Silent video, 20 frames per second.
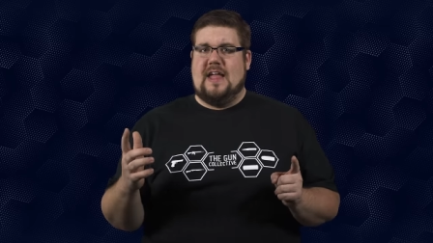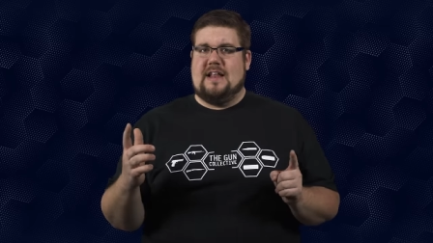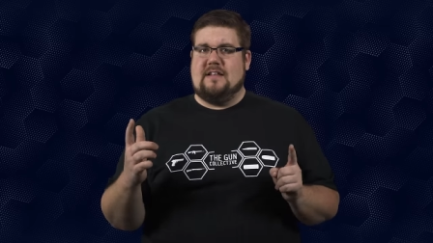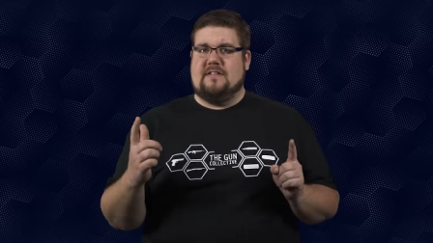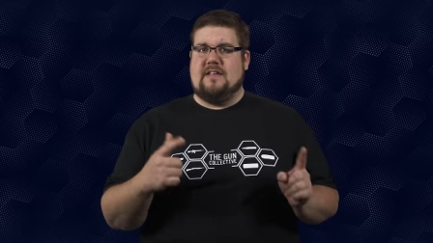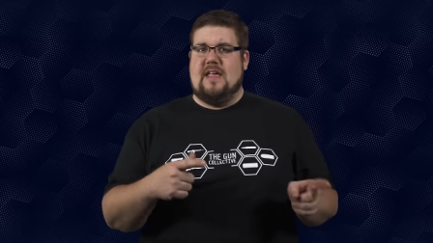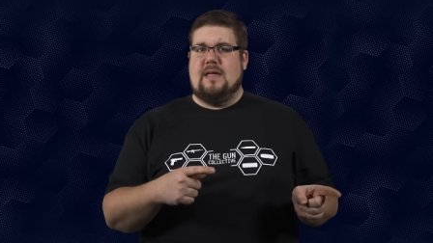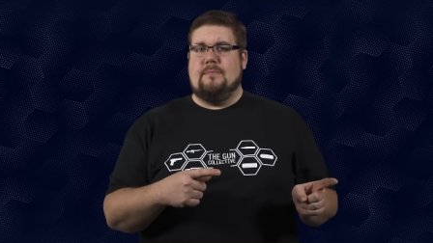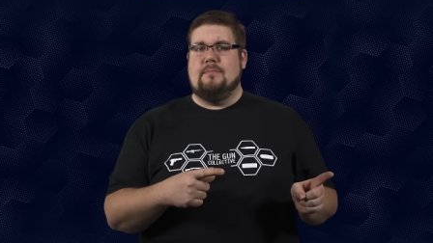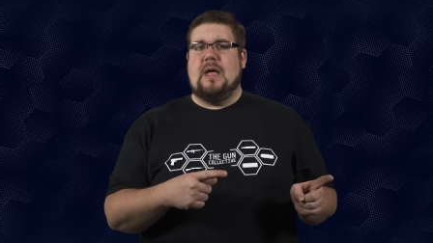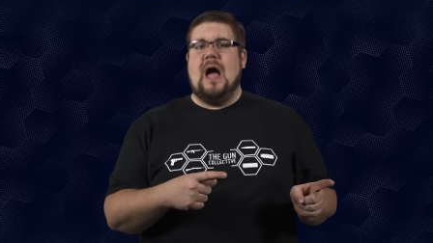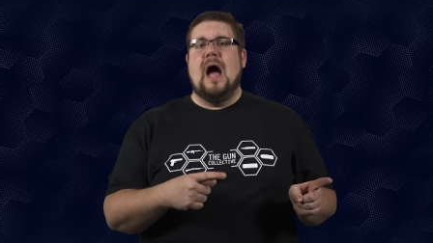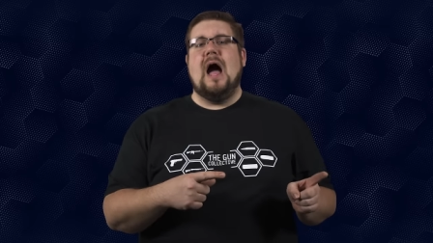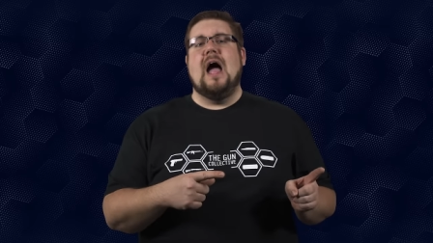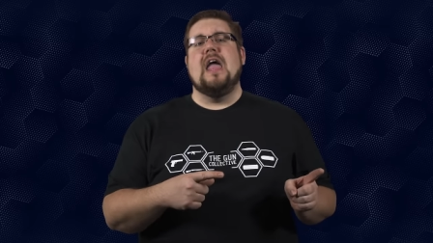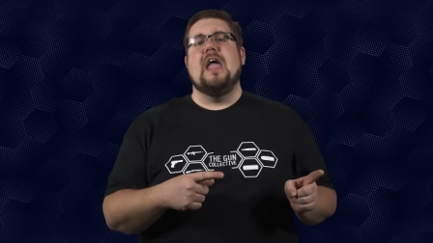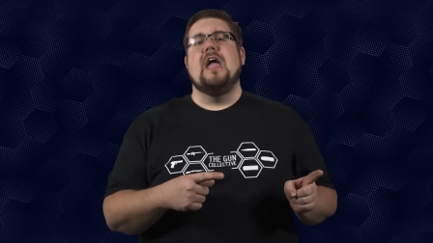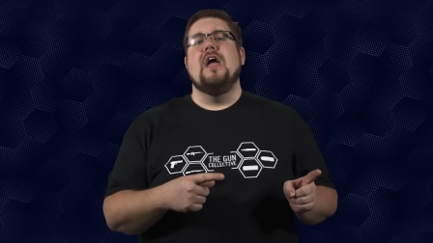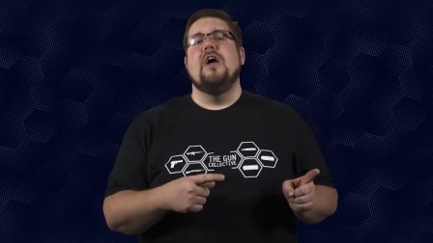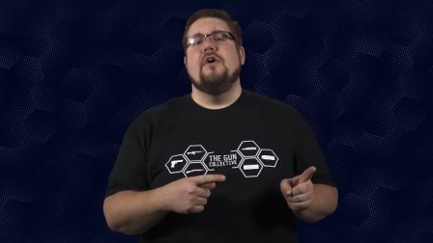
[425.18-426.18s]
that same
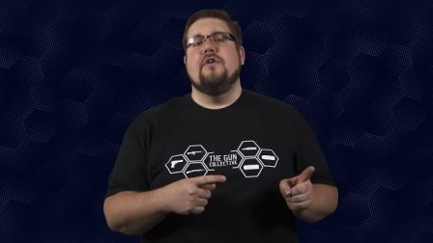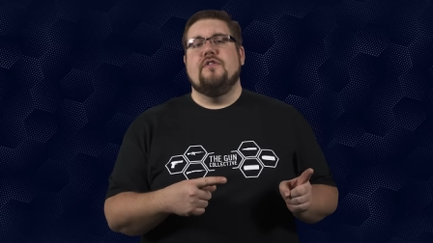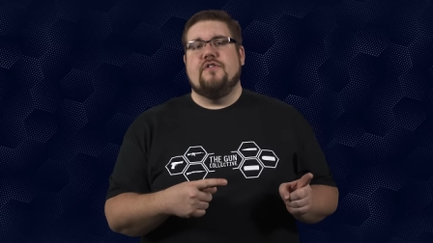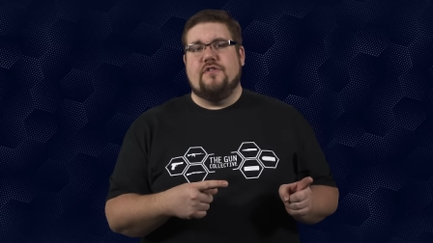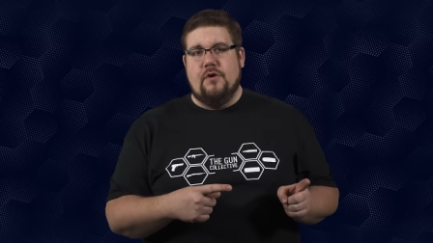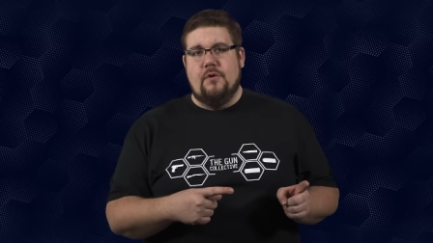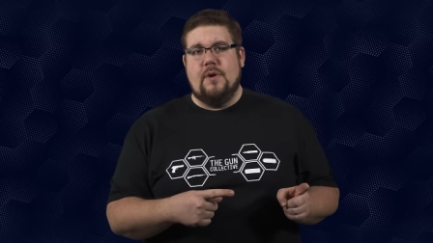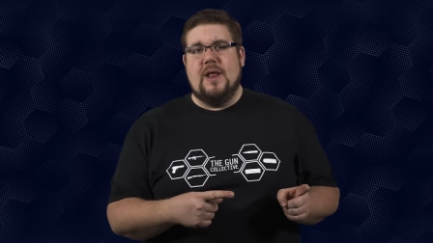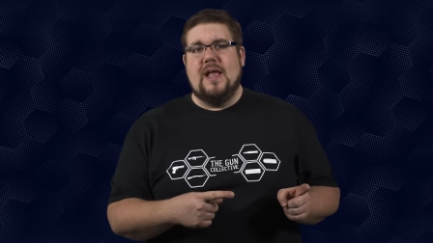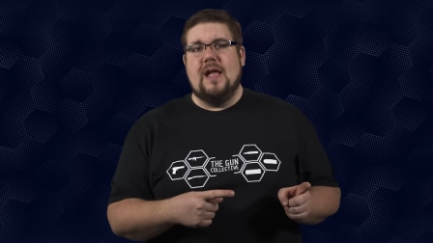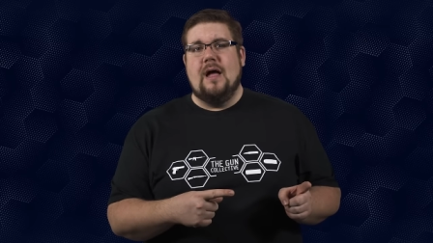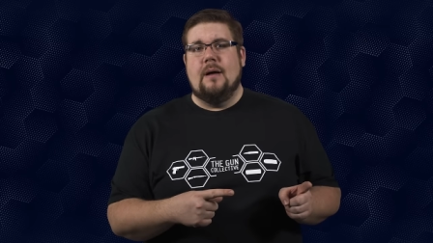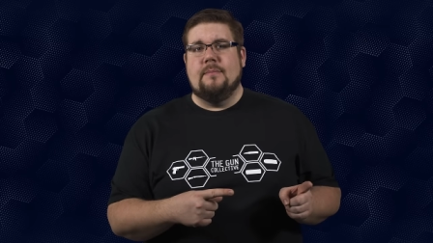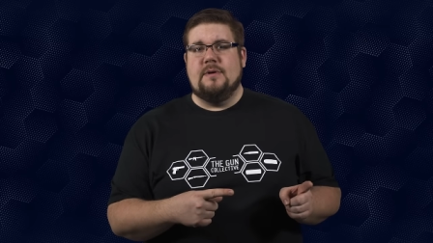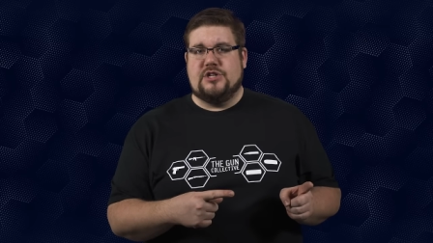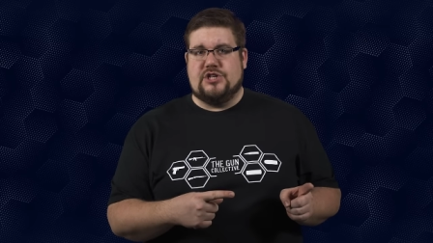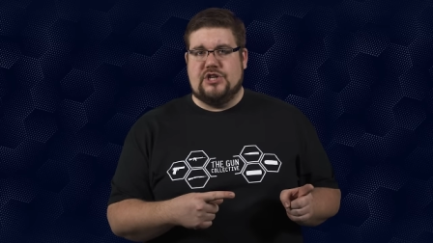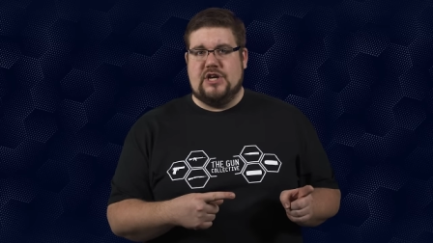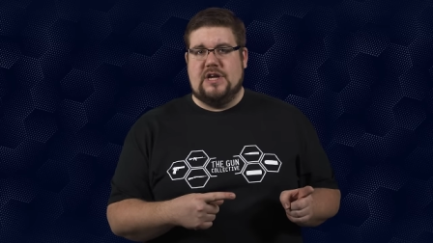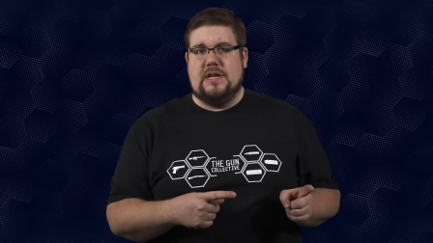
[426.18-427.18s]
guy shooting a
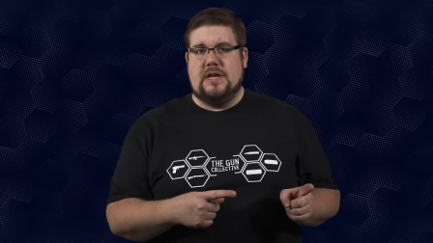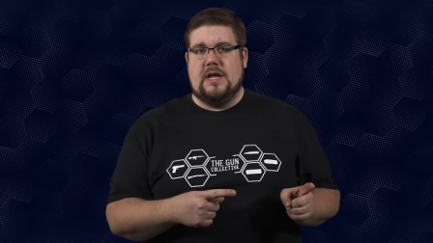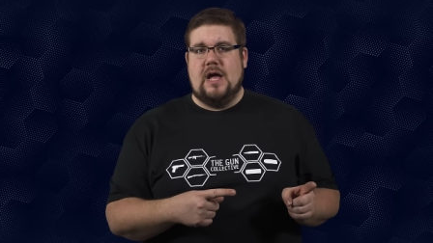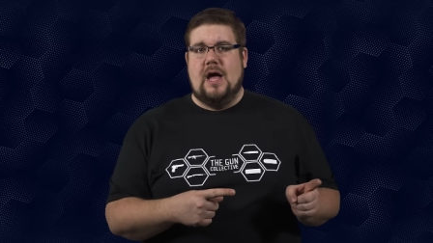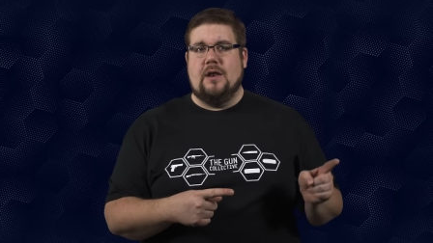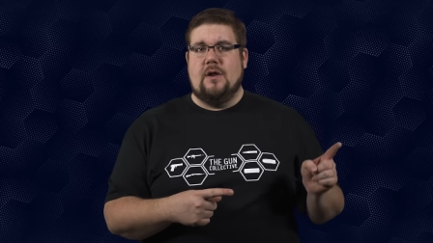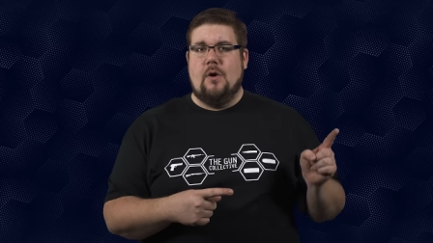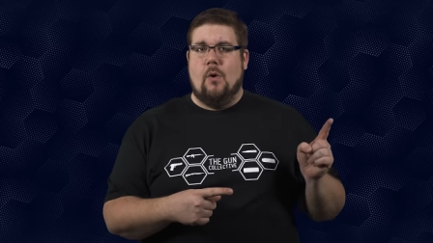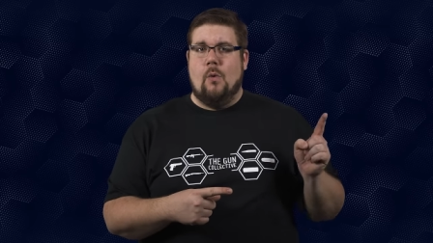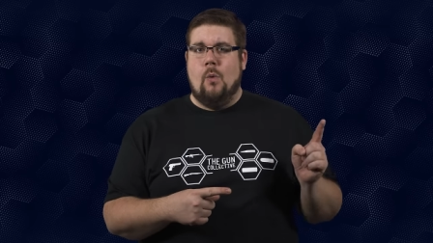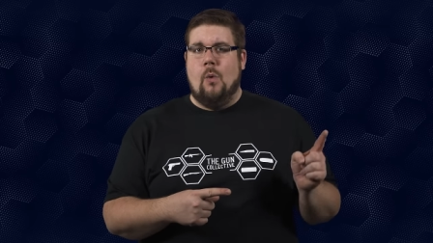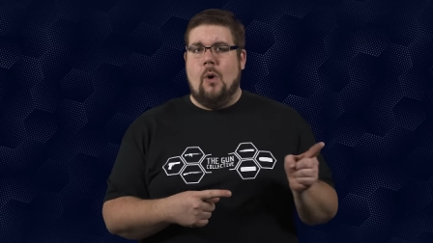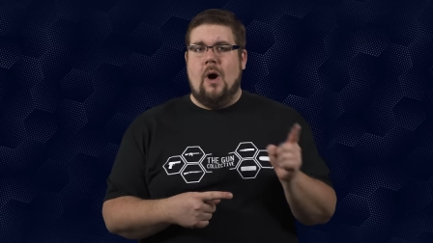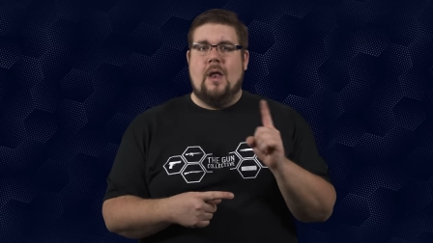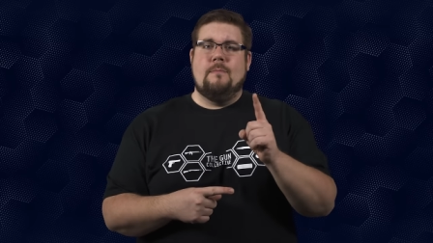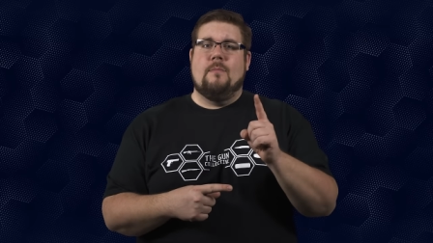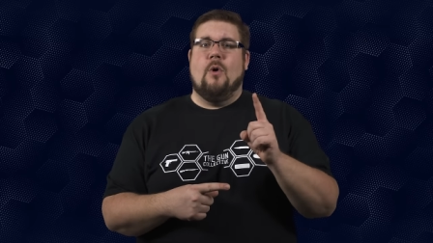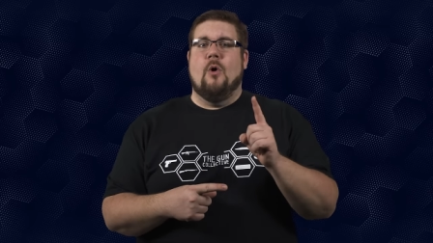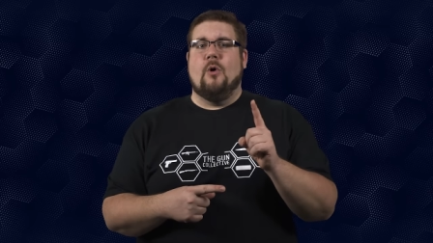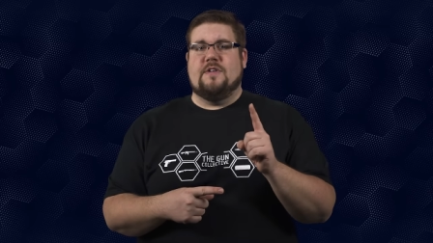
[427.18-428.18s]
machine gun
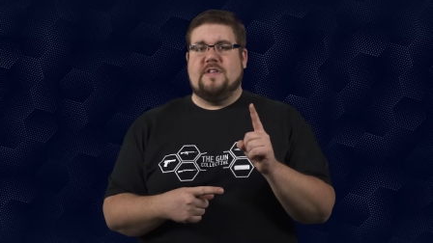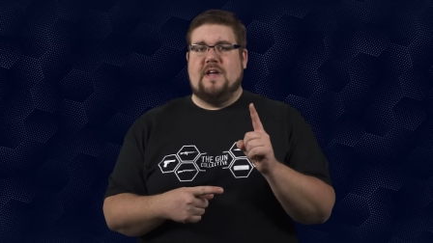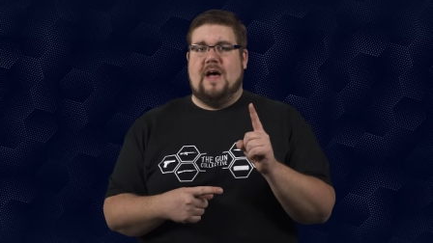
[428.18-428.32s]
one more